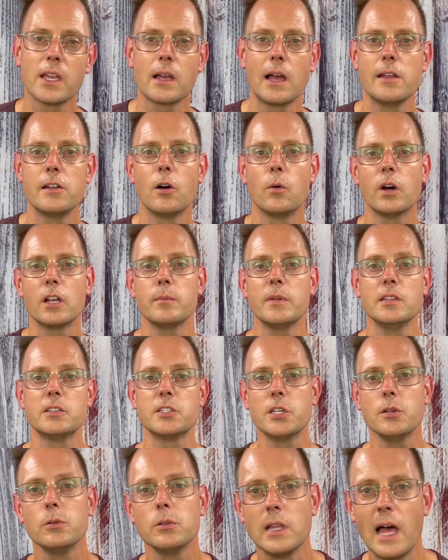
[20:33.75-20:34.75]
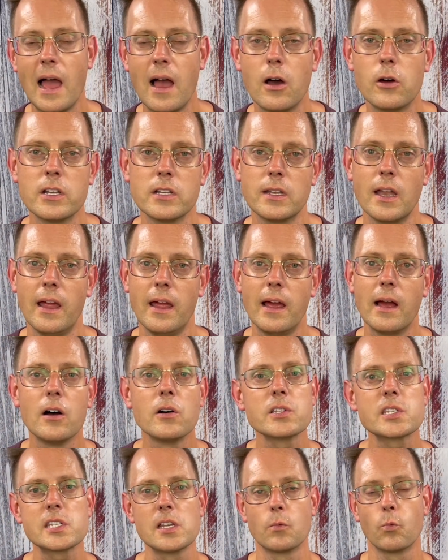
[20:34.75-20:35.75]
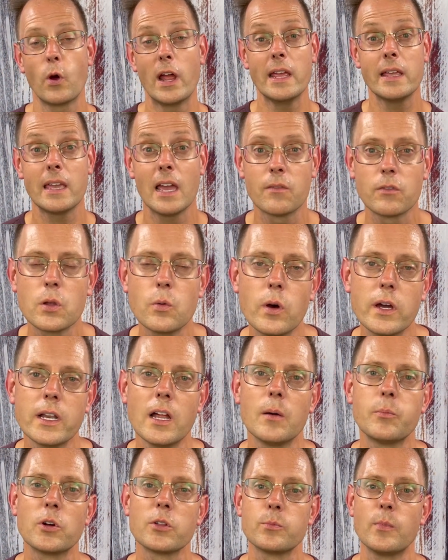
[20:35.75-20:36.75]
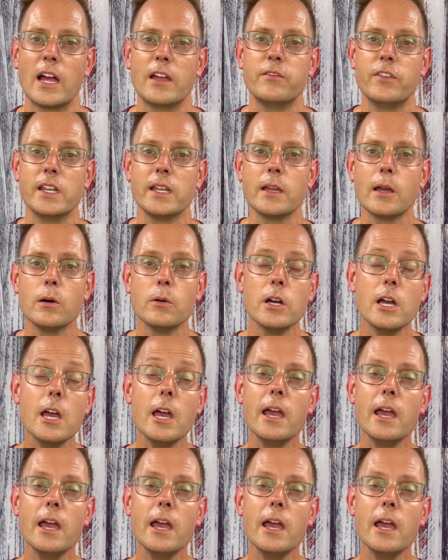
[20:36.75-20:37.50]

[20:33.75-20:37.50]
I don't want to be too loud in the house and wake everyone up with my video.